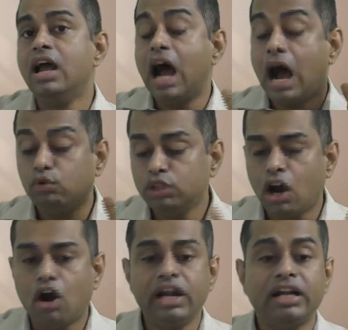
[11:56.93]
How the
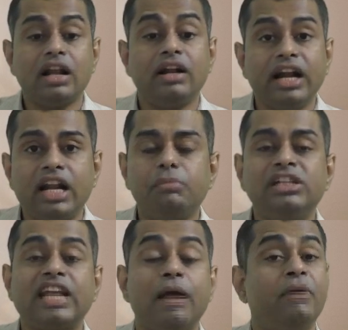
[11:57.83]
auditor
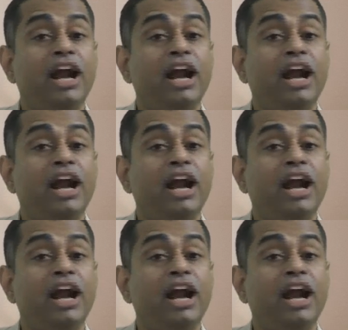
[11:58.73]
determines CAM?